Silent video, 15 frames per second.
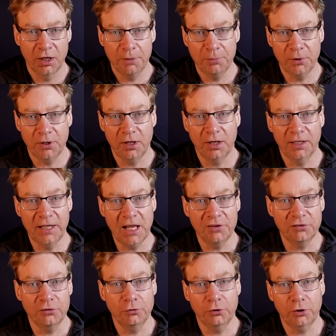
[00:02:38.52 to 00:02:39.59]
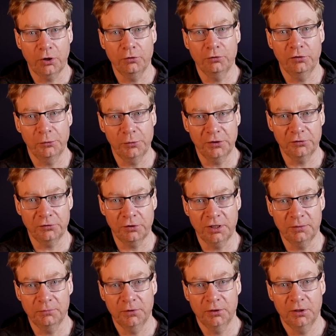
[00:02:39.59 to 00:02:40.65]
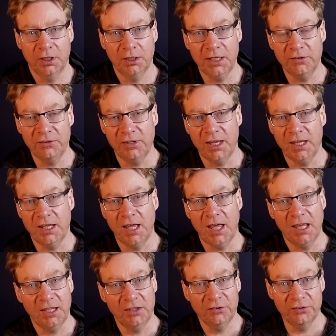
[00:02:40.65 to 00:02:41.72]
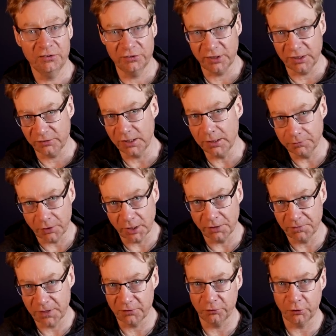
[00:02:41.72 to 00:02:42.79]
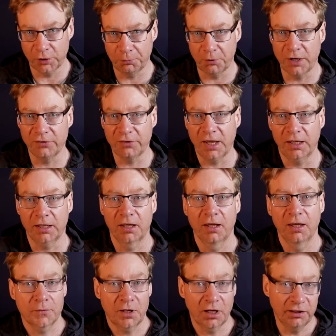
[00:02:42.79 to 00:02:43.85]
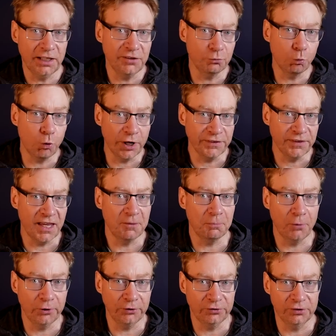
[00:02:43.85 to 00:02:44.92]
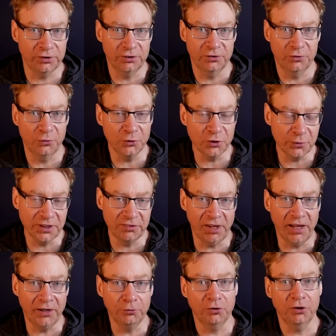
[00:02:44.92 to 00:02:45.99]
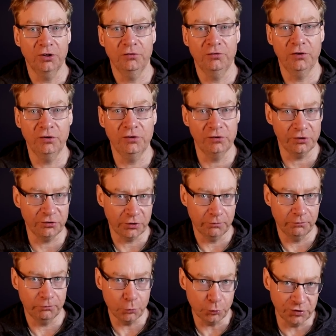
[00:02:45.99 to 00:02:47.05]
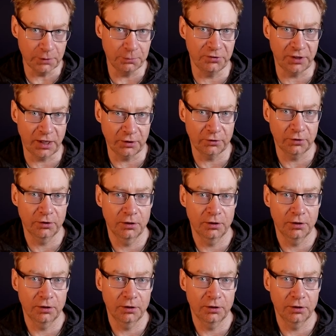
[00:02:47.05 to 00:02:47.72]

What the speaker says: But let's not go too extreme, and let's say a $65,000 price tag, and let's wind that margin all the way down to just 40%.